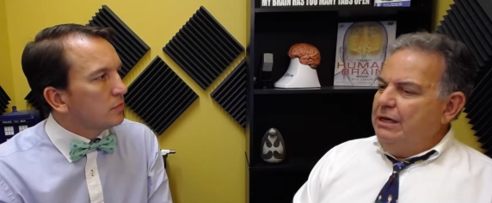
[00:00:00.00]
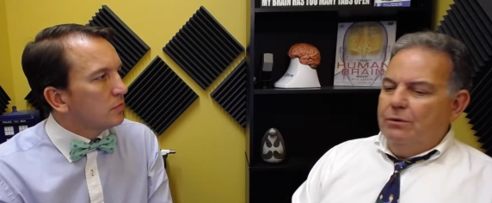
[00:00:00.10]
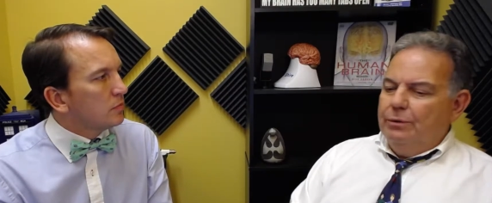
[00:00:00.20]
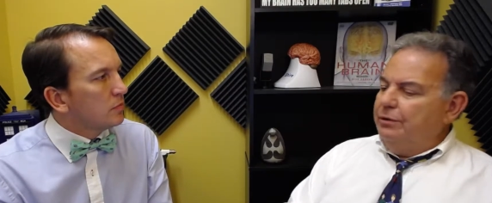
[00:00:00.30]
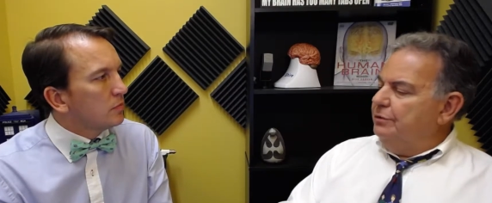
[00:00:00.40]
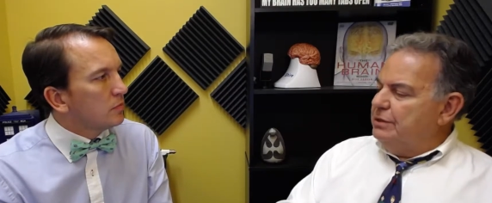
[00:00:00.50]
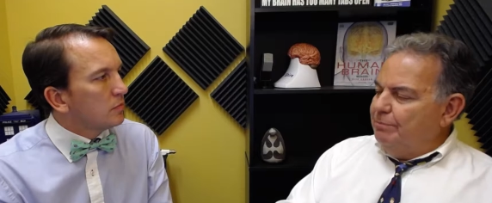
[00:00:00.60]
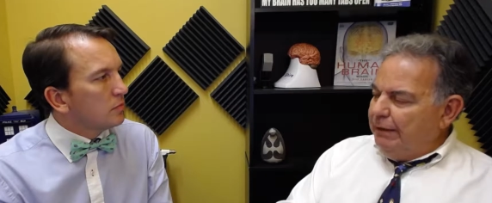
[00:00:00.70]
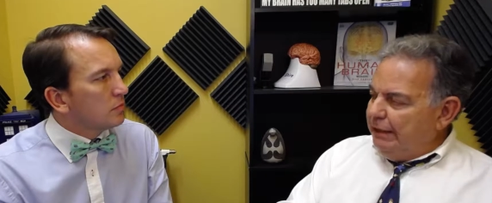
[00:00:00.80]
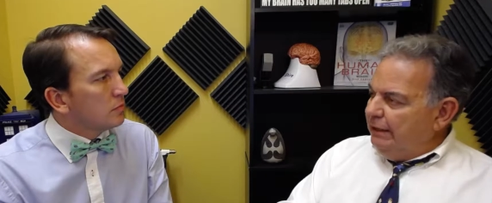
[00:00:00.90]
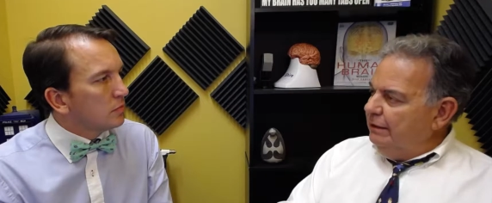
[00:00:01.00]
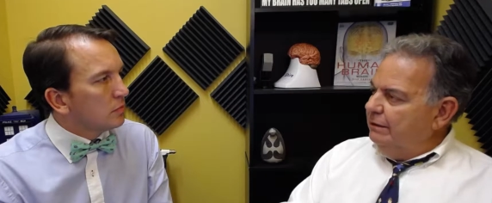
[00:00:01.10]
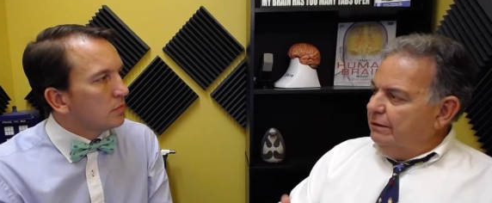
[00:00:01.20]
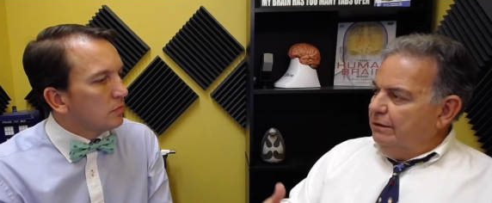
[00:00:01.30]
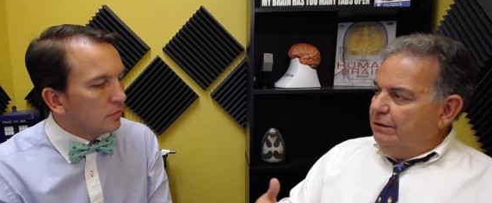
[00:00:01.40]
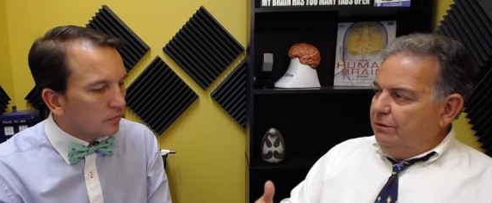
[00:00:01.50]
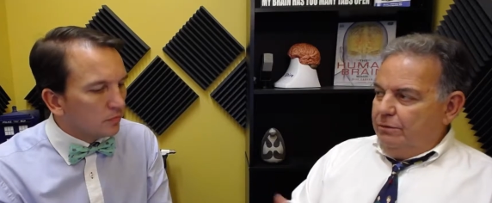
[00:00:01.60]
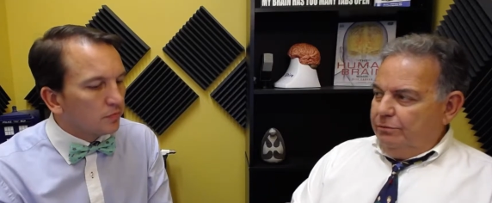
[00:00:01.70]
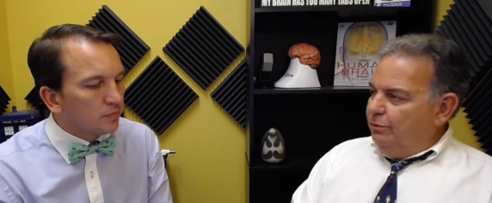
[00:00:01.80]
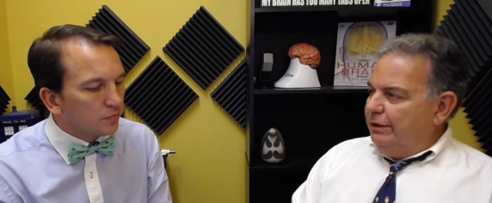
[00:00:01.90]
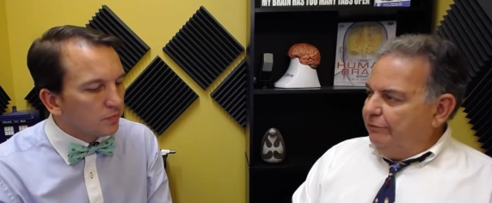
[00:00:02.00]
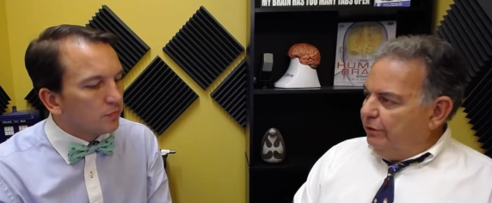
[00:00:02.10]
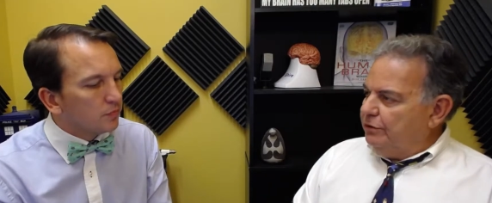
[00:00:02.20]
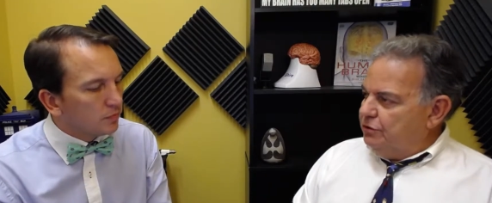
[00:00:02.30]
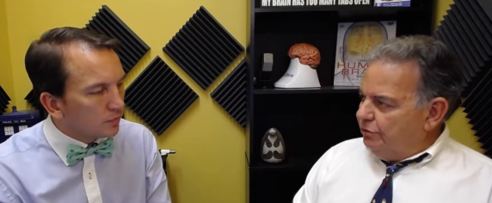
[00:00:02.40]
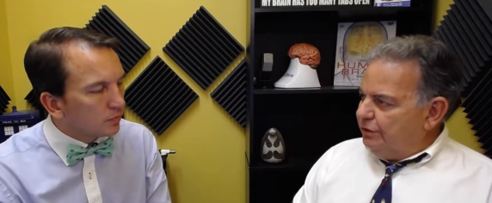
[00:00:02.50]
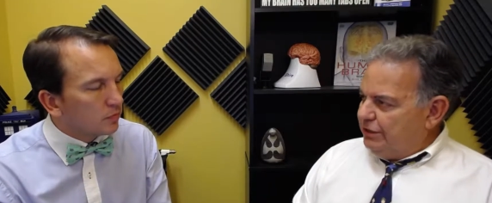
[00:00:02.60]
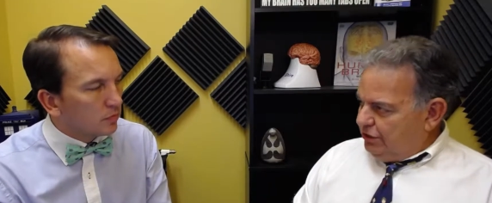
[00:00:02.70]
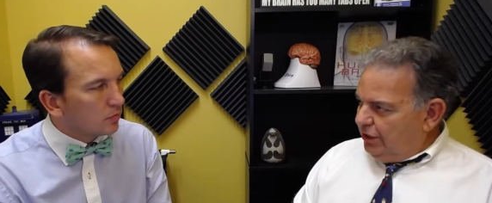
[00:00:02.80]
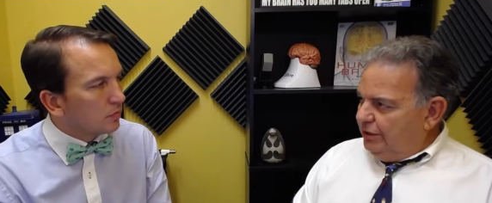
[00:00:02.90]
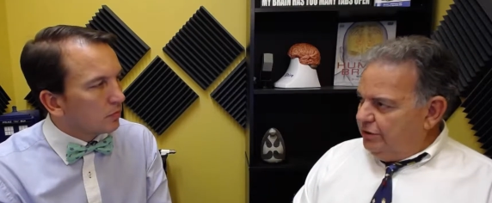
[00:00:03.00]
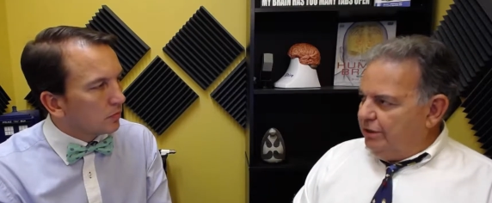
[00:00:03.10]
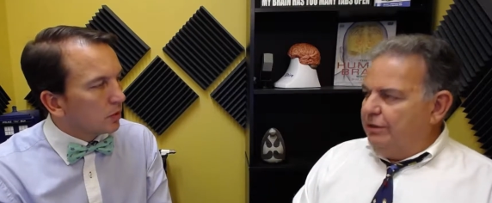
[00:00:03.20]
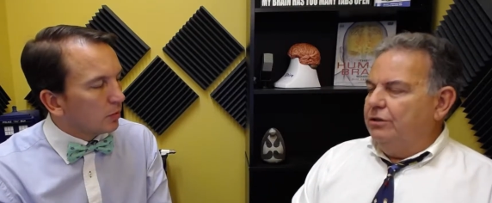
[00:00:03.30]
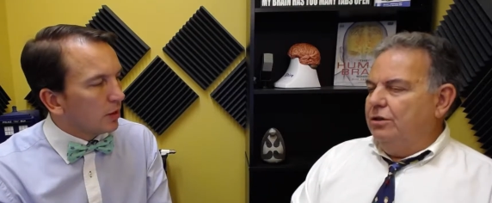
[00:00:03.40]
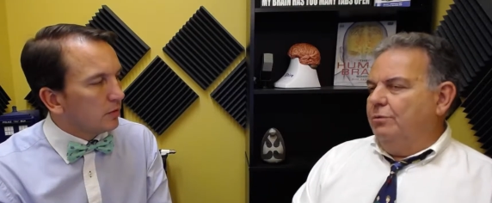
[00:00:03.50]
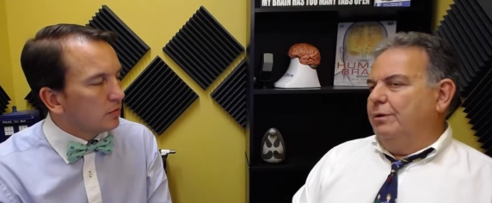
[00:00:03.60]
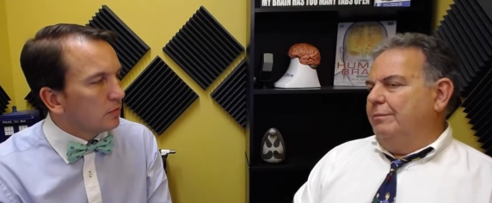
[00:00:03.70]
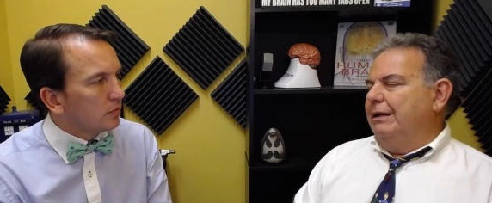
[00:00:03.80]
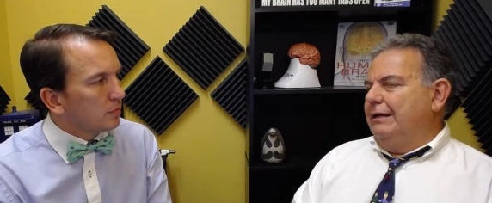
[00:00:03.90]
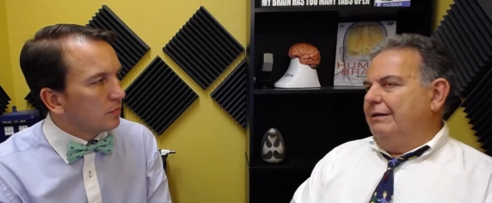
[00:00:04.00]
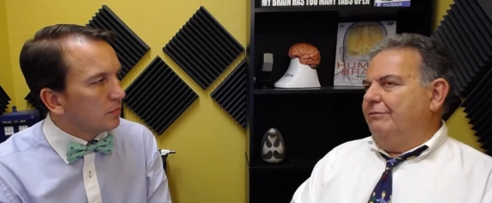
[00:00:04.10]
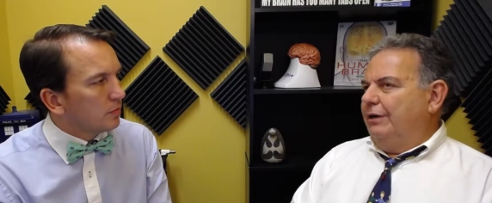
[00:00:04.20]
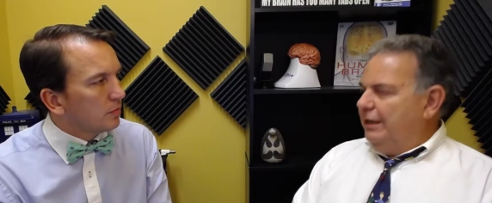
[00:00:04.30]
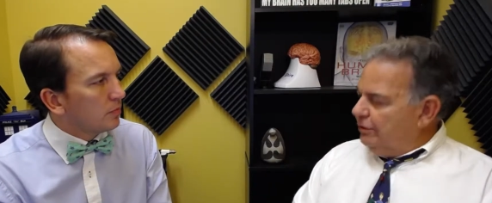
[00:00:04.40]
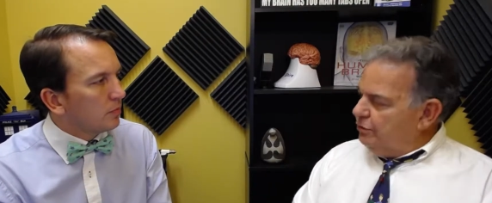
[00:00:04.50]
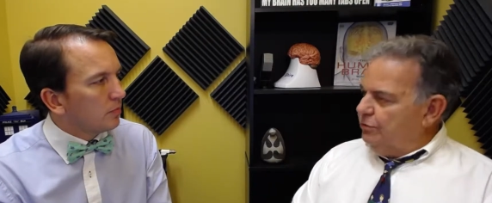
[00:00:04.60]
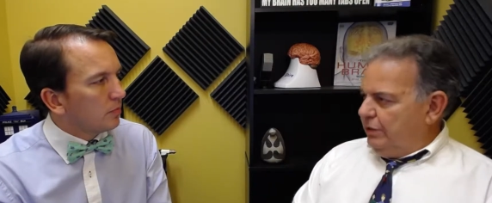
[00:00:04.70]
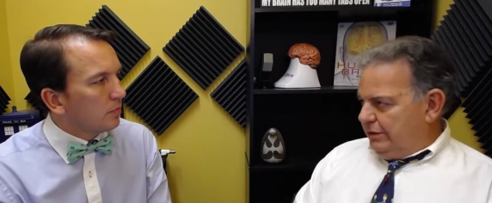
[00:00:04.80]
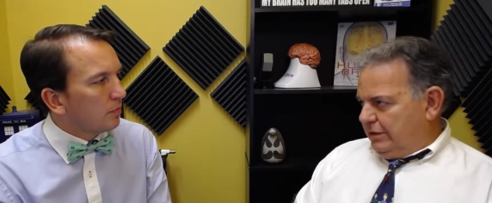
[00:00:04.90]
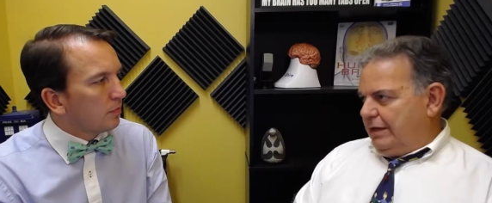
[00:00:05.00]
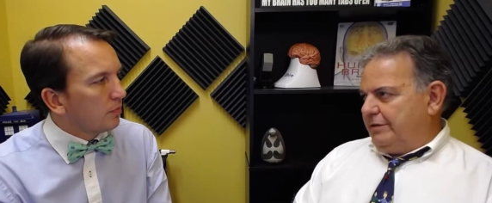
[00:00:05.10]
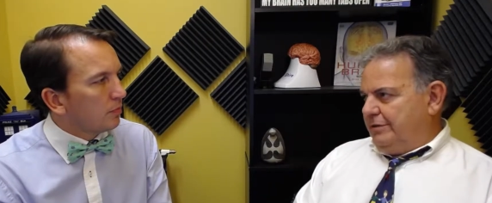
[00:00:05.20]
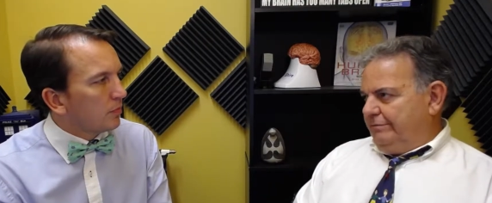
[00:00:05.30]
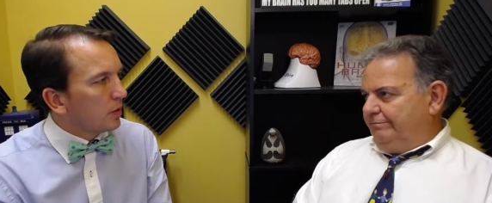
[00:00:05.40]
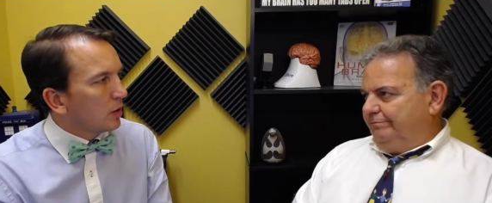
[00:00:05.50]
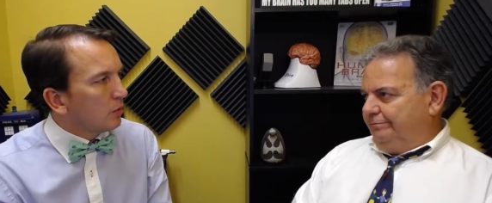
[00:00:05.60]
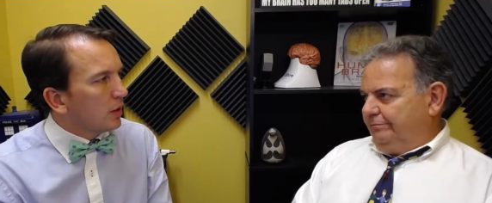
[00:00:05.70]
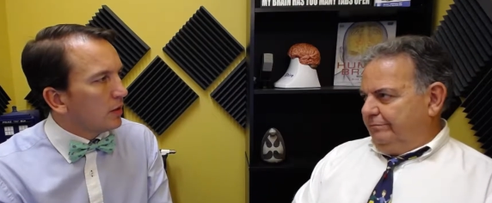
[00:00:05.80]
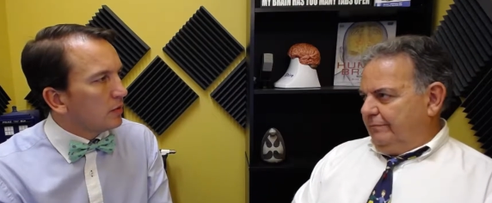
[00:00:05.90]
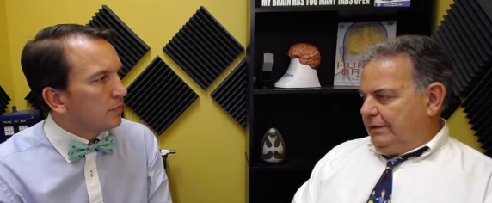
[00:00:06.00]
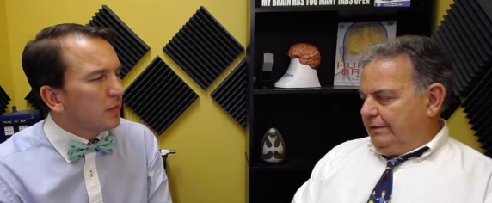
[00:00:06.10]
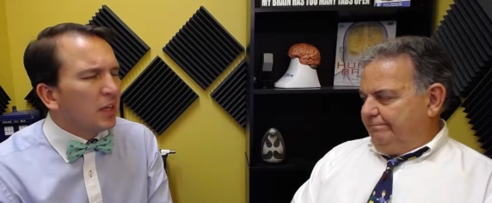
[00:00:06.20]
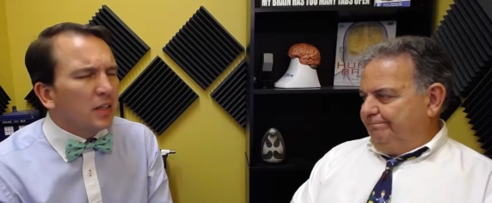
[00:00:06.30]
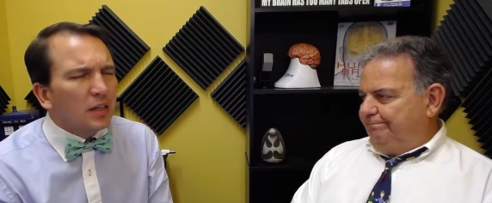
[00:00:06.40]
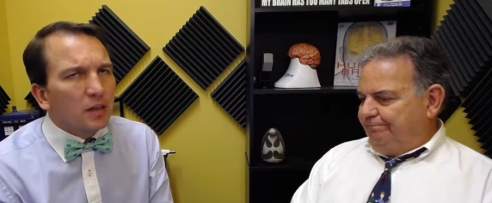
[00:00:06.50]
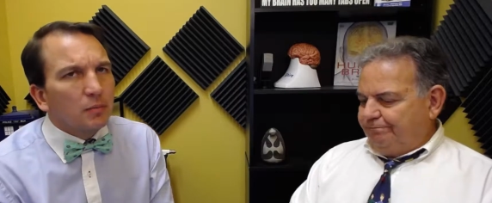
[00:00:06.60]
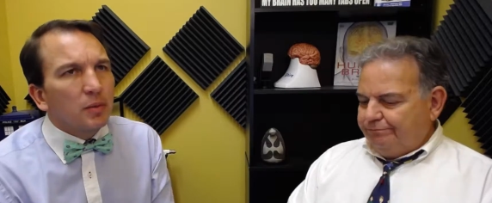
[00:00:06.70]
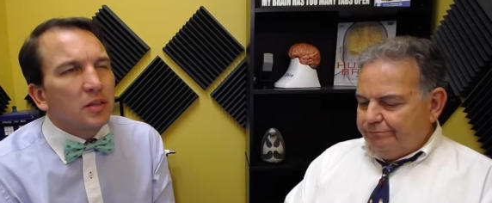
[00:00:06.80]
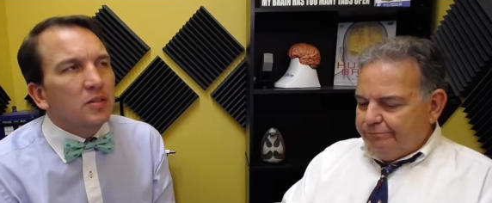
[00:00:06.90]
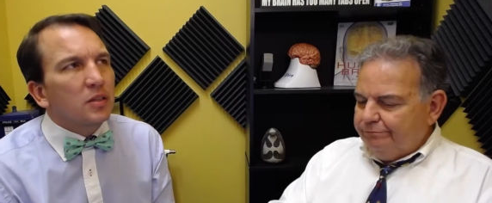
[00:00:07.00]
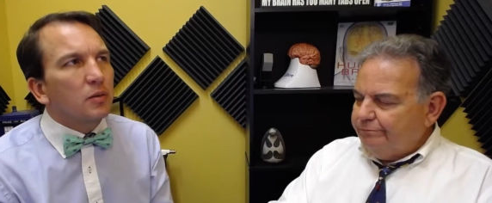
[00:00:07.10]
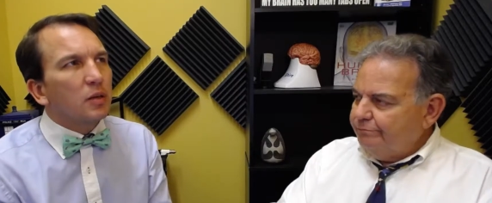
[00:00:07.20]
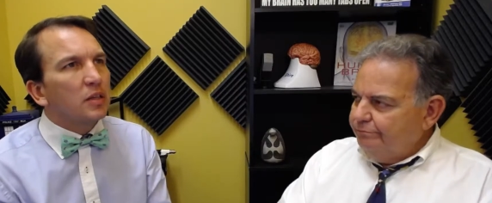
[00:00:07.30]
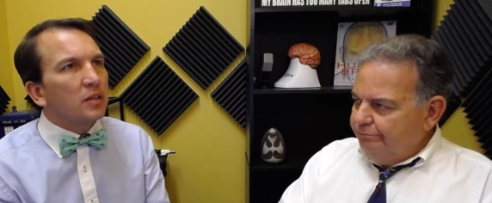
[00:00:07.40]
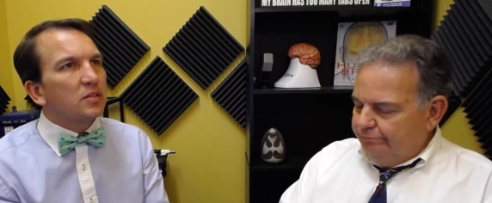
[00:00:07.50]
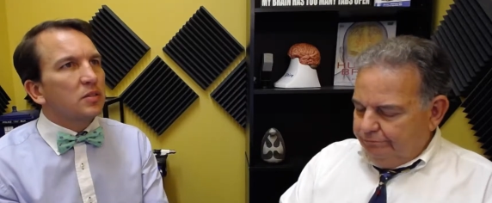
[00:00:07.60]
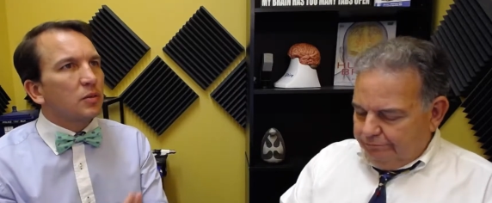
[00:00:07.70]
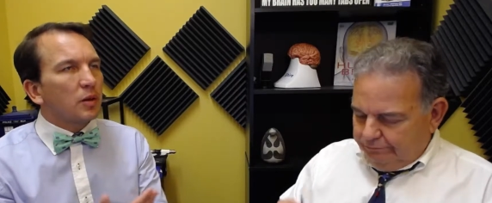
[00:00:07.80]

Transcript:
Speaker 1: whether it's money mm-hmm. or whatever mm-hmm. else you're exchanging, right. you don't want to make it a financial transaction.
Speaker 2: Right. Okay. Yeah, because it, it's,